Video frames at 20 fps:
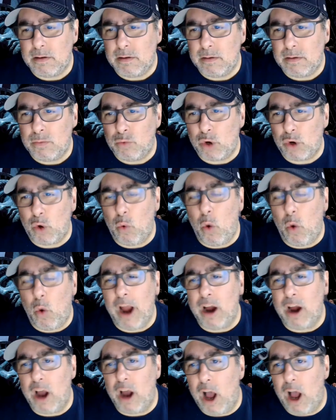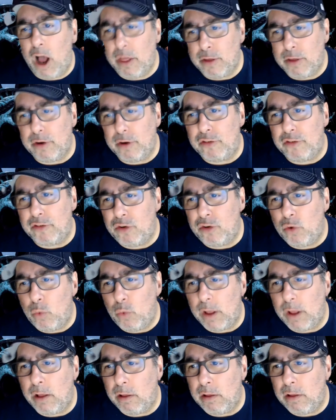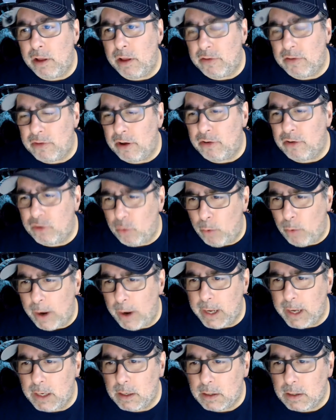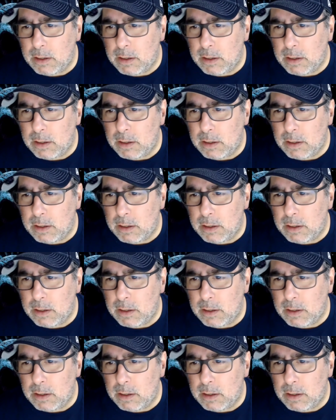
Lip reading: require others to will in such a way.